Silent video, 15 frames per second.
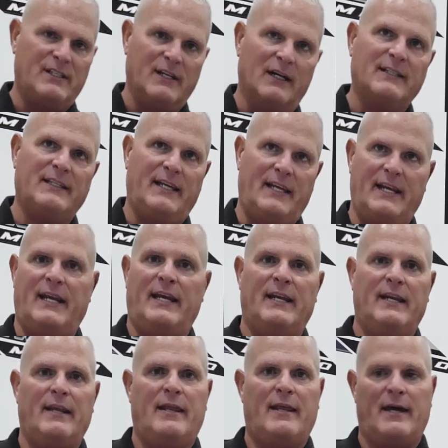ducting
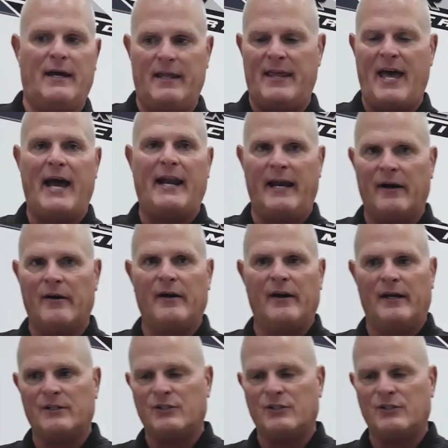into that area.